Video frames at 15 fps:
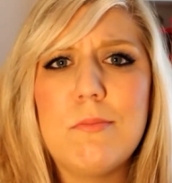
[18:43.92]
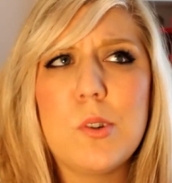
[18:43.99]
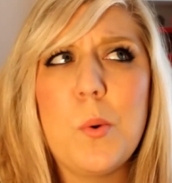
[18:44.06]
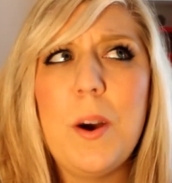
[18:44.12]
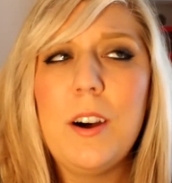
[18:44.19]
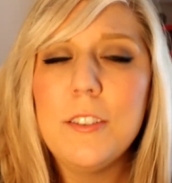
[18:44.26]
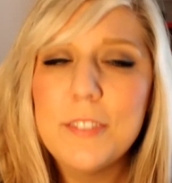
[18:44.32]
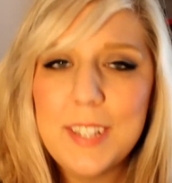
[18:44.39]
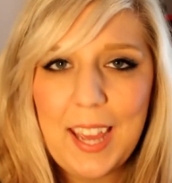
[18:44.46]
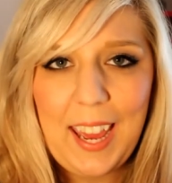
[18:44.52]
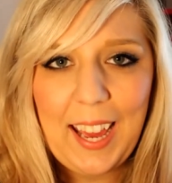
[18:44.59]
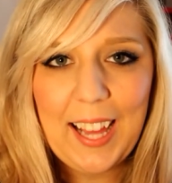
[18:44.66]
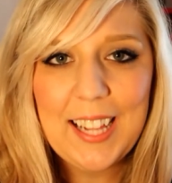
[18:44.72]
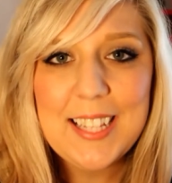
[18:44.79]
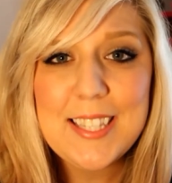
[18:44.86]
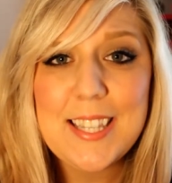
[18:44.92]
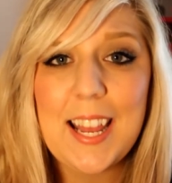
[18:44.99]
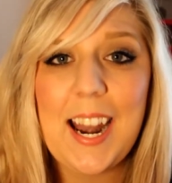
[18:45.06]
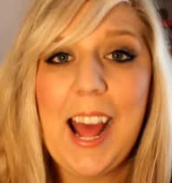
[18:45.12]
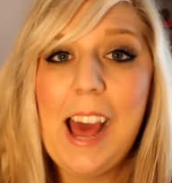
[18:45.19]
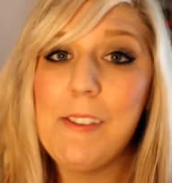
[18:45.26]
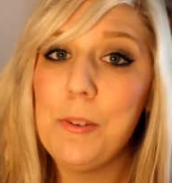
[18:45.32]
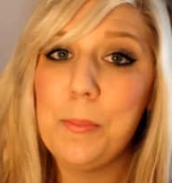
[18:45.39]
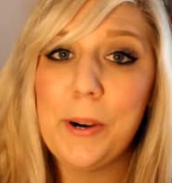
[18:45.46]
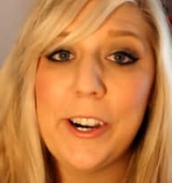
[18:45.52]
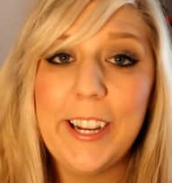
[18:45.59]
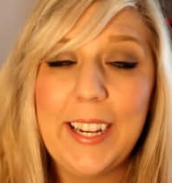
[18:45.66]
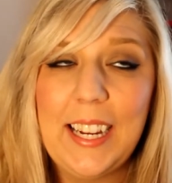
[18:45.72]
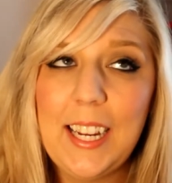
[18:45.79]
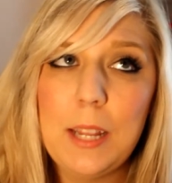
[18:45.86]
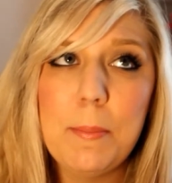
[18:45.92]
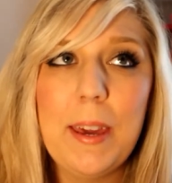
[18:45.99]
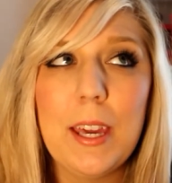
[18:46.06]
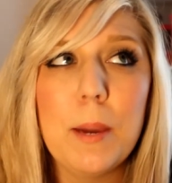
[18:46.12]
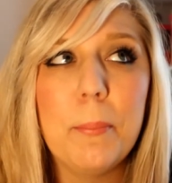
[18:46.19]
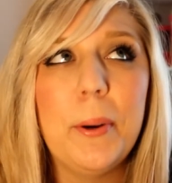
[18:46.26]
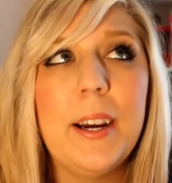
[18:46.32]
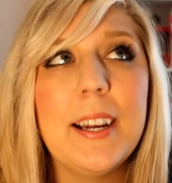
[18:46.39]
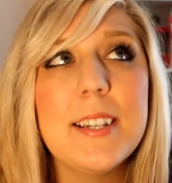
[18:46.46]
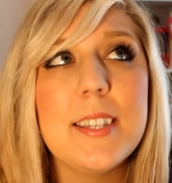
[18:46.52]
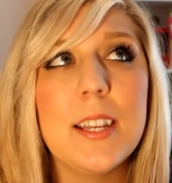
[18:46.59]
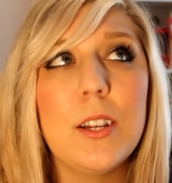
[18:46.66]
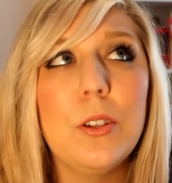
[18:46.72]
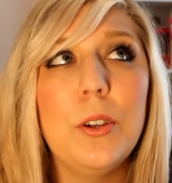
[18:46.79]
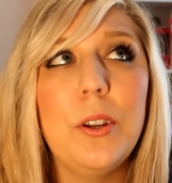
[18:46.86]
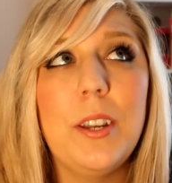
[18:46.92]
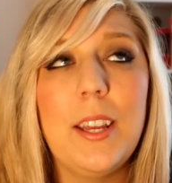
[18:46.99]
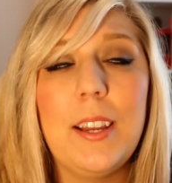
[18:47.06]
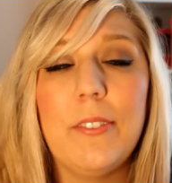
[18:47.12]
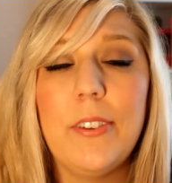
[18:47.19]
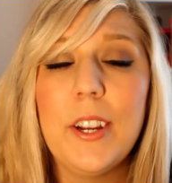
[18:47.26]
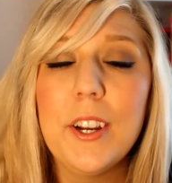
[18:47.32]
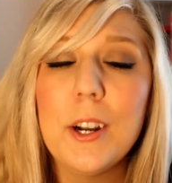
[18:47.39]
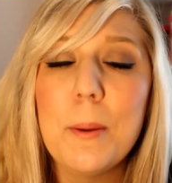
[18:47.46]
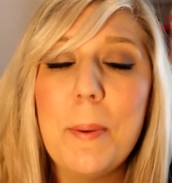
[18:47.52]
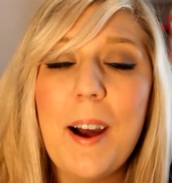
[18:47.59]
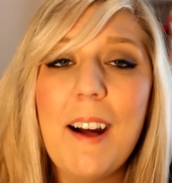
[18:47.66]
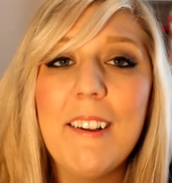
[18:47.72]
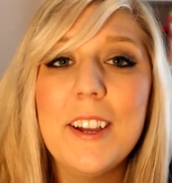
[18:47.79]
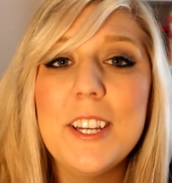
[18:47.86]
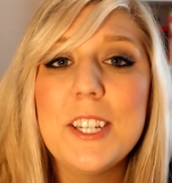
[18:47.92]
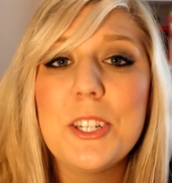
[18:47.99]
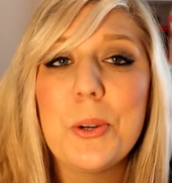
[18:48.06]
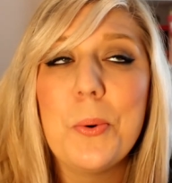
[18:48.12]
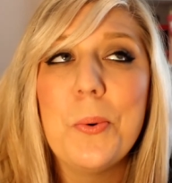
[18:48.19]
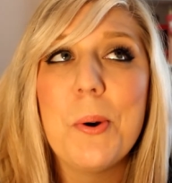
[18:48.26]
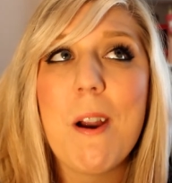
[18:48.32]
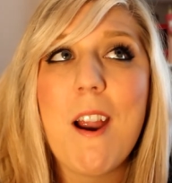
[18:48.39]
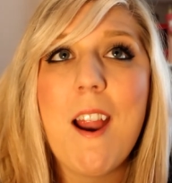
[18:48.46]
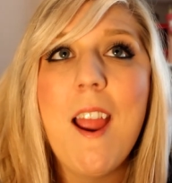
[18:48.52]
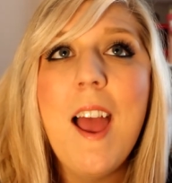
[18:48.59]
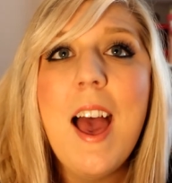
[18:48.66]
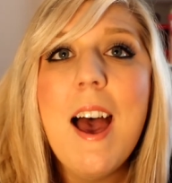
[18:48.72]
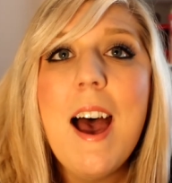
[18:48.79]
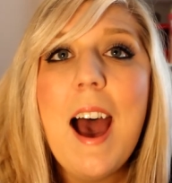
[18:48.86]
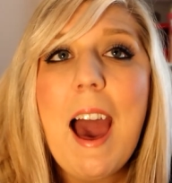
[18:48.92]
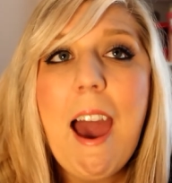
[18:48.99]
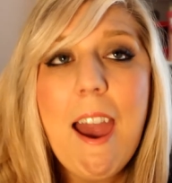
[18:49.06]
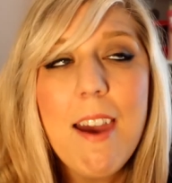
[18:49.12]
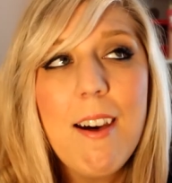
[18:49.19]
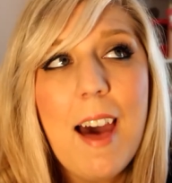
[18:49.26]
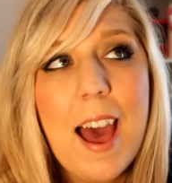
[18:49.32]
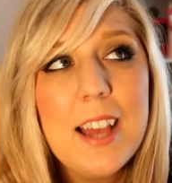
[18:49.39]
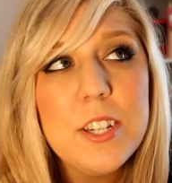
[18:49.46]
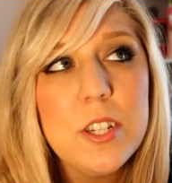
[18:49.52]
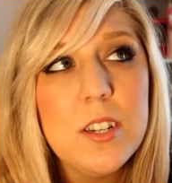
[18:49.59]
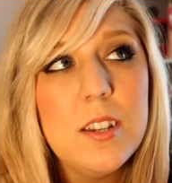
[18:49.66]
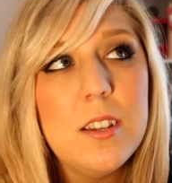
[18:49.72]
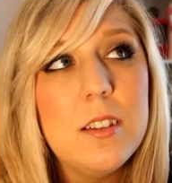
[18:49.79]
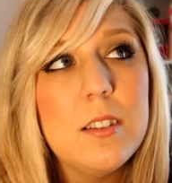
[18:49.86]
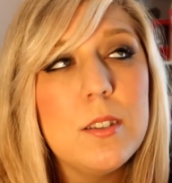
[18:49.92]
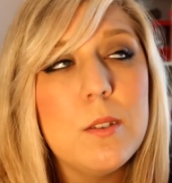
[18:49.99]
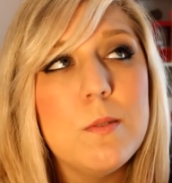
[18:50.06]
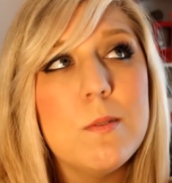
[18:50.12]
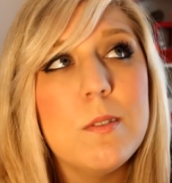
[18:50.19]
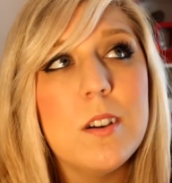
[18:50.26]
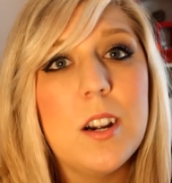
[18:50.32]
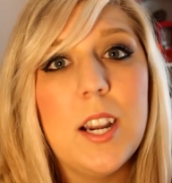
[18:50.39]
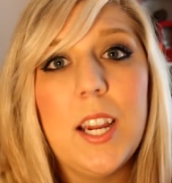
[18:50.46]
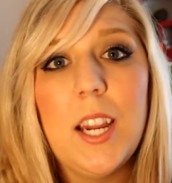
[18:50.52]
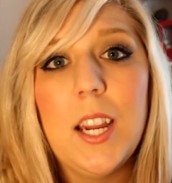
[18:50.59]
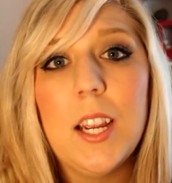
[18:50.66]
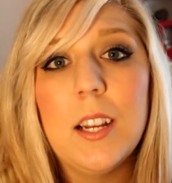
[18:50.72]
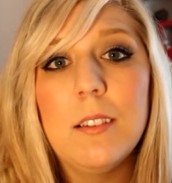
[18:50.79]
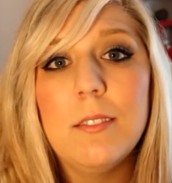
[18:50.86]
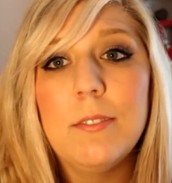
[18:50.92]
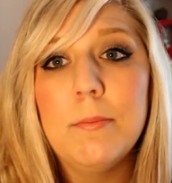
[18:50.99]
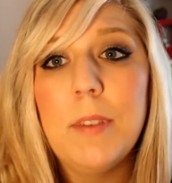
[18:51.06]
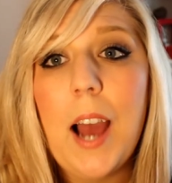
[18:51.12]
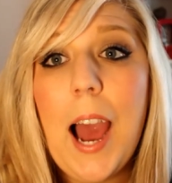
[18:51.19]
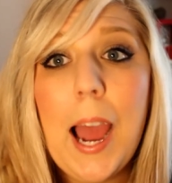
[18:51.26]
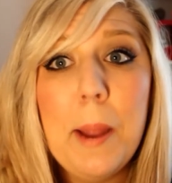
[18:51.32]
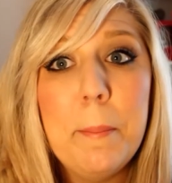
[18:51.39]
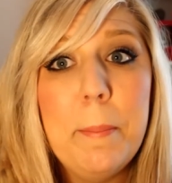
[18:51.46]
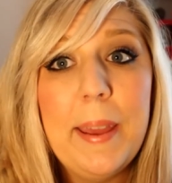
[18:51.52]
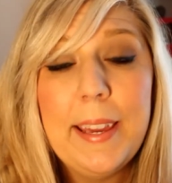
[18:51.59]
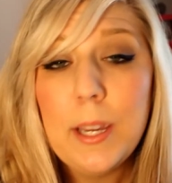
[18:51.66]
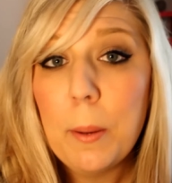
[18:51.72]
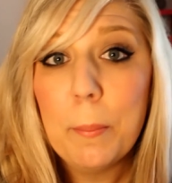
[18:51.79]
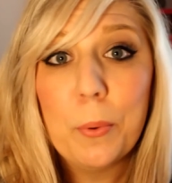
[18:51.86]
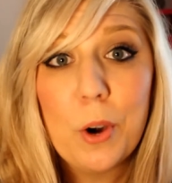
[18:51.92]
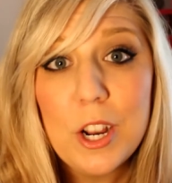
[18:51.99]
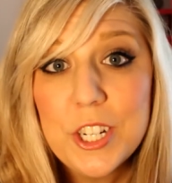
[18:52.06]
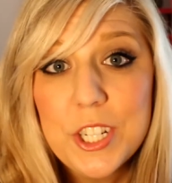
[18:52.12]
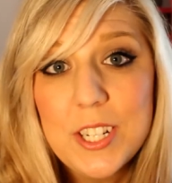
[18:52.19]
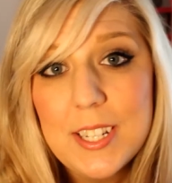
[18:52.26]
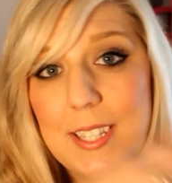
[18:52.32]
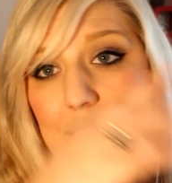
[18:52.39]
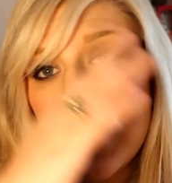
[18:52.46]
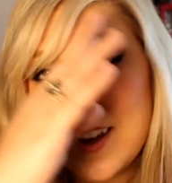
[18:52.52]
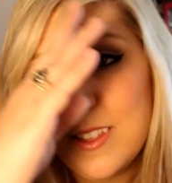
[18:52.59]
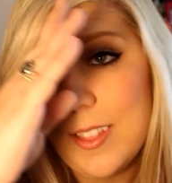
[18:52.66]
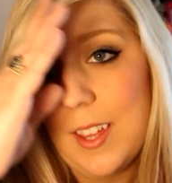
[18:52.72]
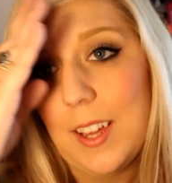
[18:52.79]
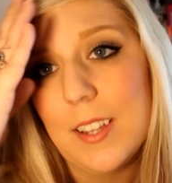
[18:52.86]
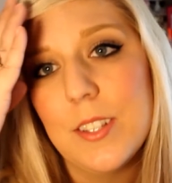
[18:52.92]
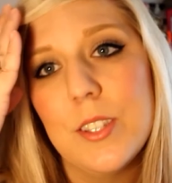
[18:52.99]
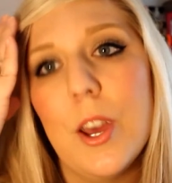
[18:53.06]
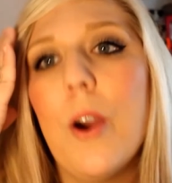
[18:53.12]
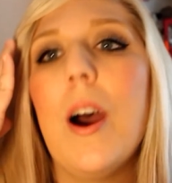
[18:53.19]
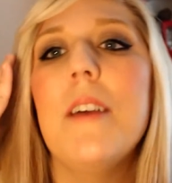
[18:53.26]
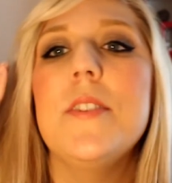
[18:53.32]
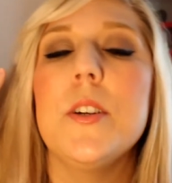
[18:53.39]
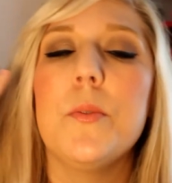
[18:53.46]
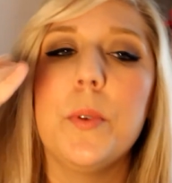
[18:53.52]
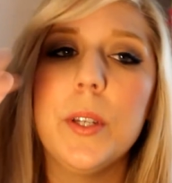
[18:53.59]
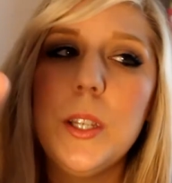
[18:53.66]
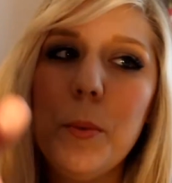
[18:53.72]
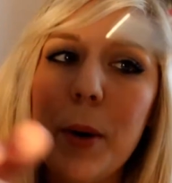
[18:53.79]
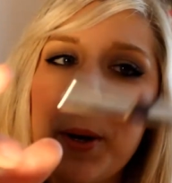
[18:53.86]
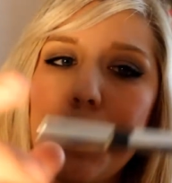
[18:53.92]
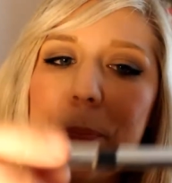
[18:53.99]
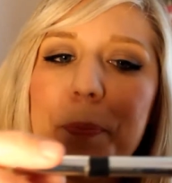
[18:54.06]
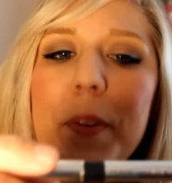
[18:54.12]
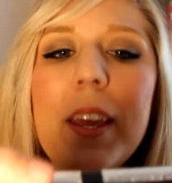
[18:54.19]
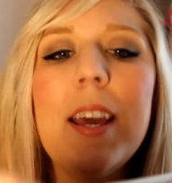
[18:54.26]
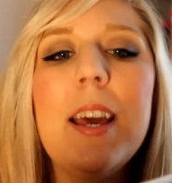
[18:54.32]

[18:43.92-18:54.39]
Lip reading: 12 days and I haven't bought any makeup products, including fingernail polish or eyelashes or eye makeup brushes, nothing. So I've done really well.